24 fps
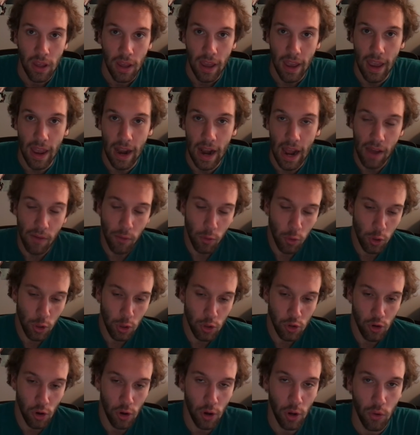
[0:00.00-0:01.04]
And I have Julio
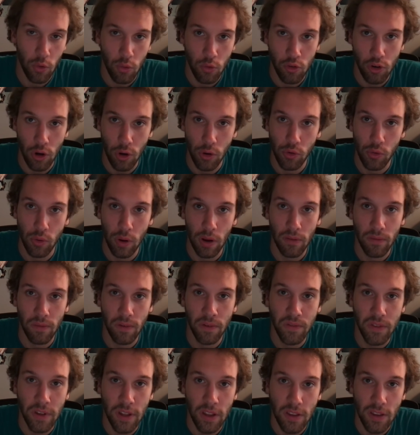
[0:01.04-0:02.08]
Jones ranked
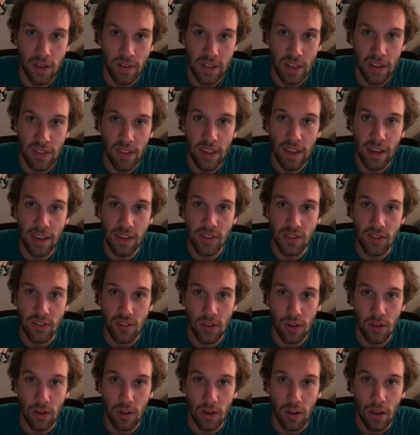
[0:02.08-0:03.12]
15th because I think he's
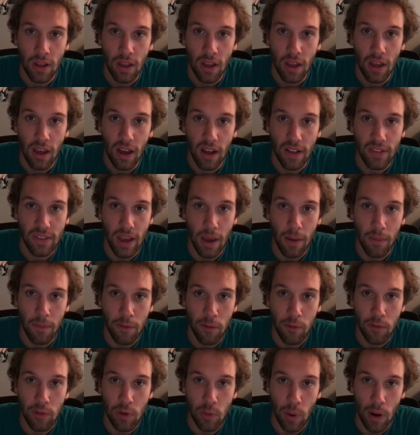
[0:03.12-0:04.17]
still a top
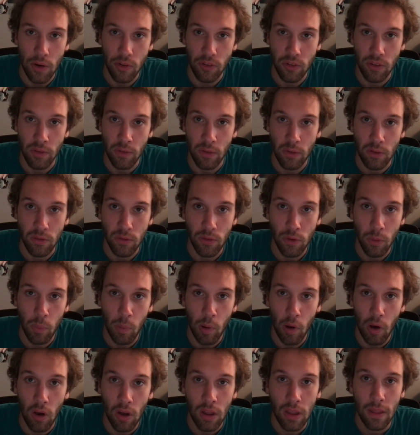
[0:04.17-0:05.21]
15 wide receiver in
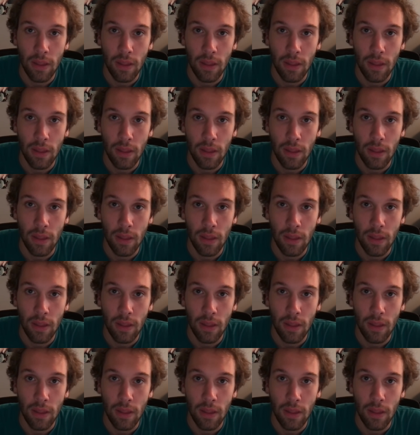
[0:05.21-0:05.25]
football.